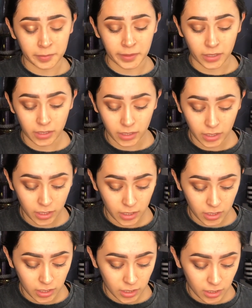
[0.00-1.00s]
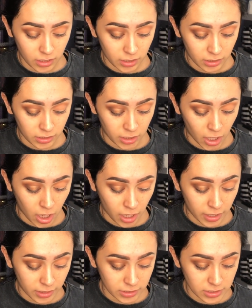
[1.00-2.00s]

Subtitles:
but not